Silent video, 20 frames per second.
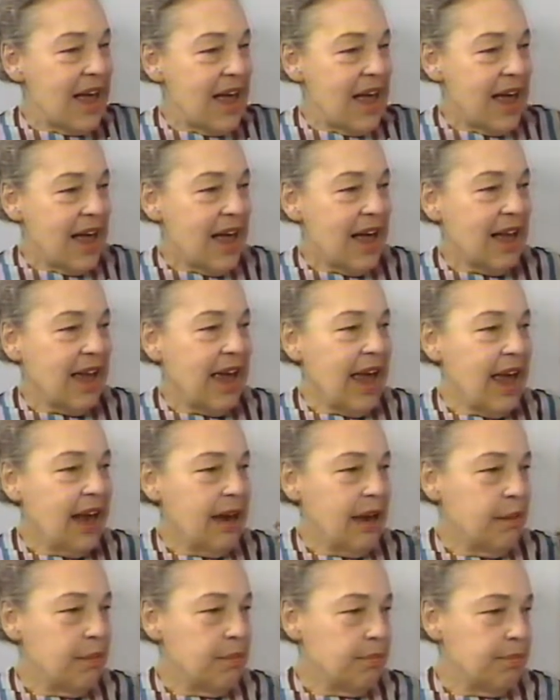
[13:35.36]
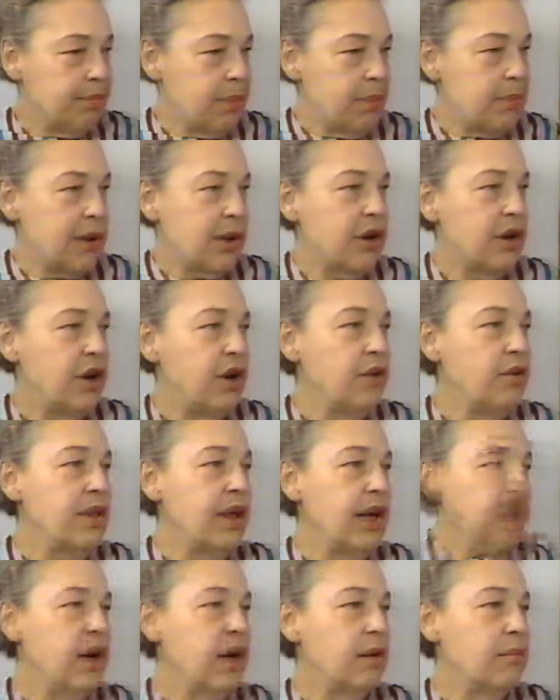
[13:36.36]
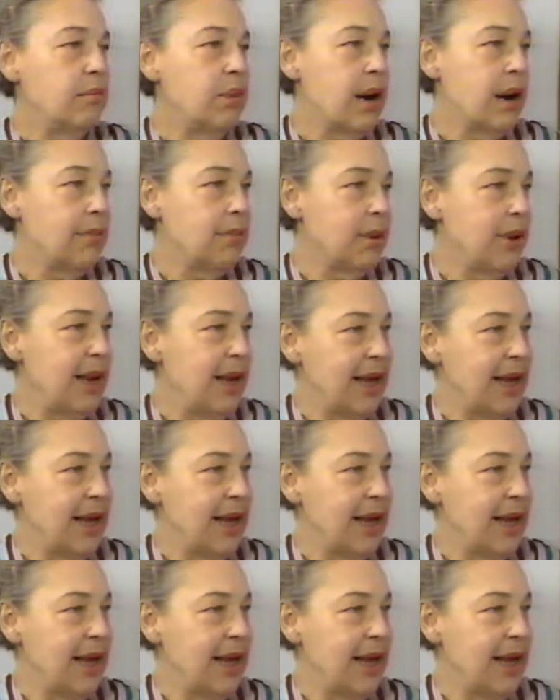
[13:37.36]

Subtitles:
I can't put my clothing on properly.